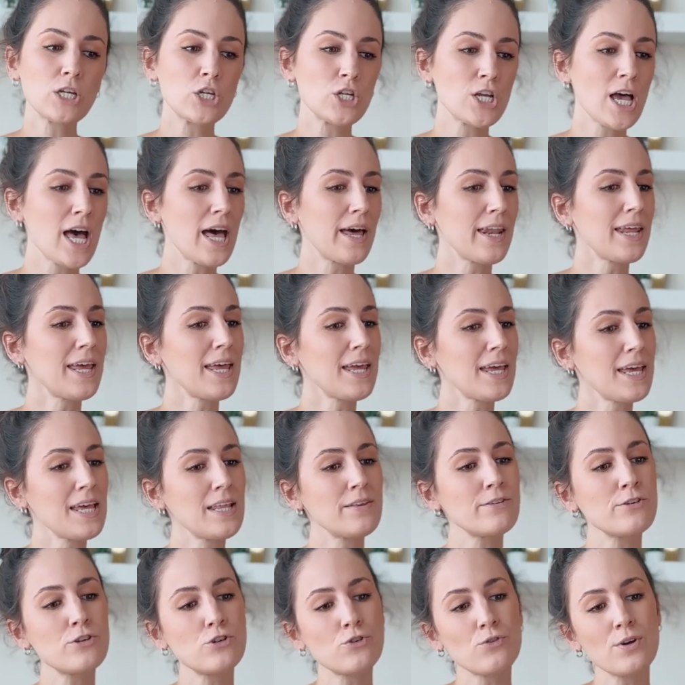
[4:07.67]
shining in
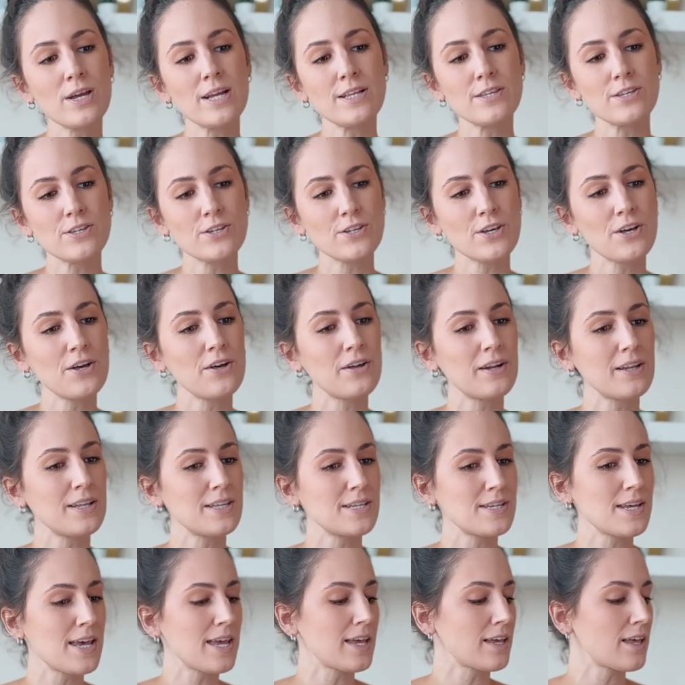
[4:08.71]
the streets,
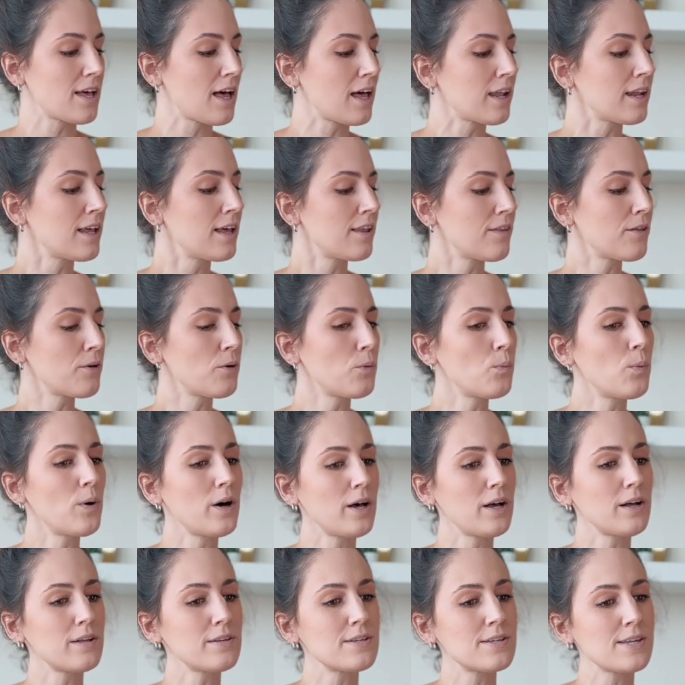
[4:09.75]
gonna take on the world
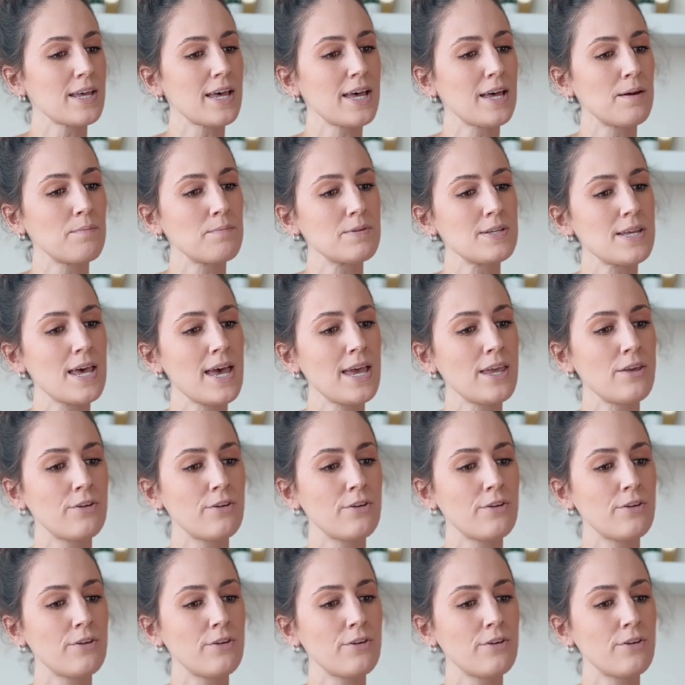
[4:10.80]
someday.